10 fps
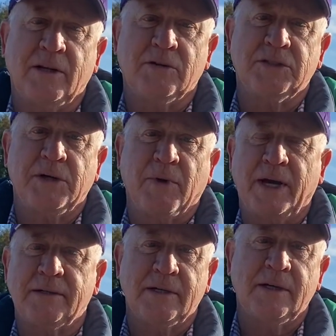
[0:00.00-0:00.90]
You know, she
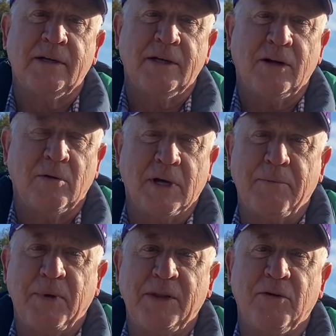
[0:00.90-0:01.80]
ran, you know,
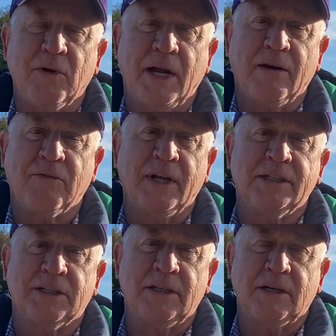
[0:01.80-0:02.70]
got beat 2.5
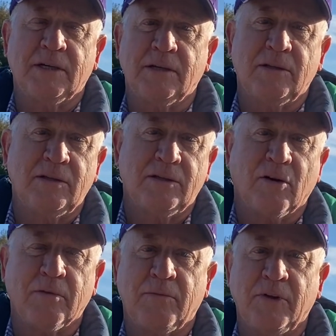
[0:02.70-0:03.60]
lengths in the
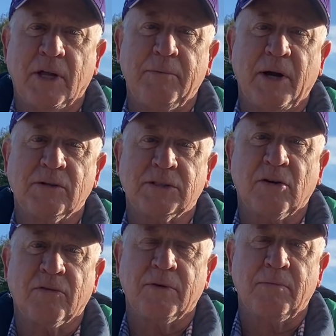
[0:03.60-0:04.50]
Philly Mare's
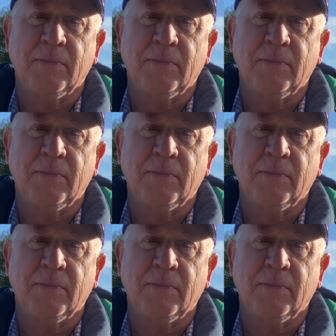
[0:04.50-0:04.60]
Turf and